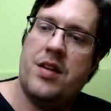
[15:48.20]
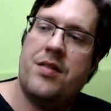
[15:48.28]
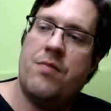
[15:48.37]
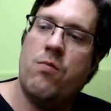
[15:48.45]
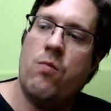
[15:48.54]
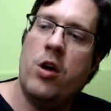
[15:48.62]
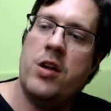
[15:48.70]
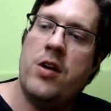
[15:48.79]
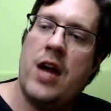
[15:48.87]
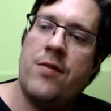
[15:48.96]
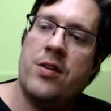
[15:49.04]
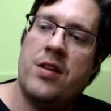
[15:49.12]
what you have
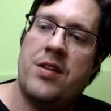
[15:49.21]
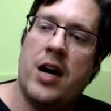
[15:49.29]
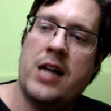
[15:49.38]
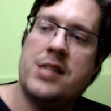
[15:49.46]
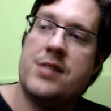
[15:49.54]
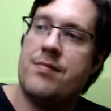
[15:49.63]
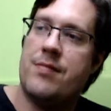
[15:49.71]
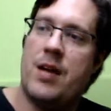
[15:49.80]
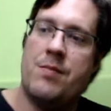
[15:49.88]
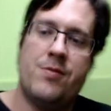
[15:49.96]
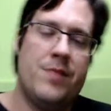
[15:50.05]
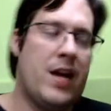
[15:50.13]
on the dice comes from
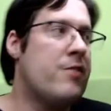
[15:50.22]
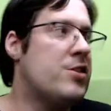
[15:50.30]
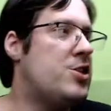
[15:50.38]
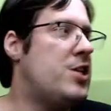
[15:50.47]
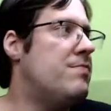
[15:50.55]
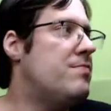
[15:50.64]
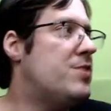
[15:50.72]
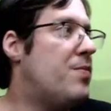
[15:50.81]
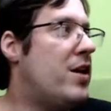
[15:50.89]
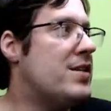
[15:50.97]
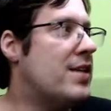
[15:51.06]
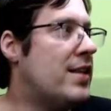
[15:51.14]
a character sheet,
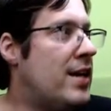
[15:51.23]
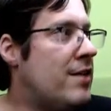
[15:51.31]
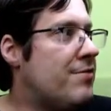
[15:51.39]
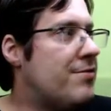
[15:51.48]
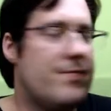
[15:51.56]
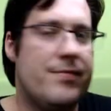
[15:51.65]
surprisingly enough.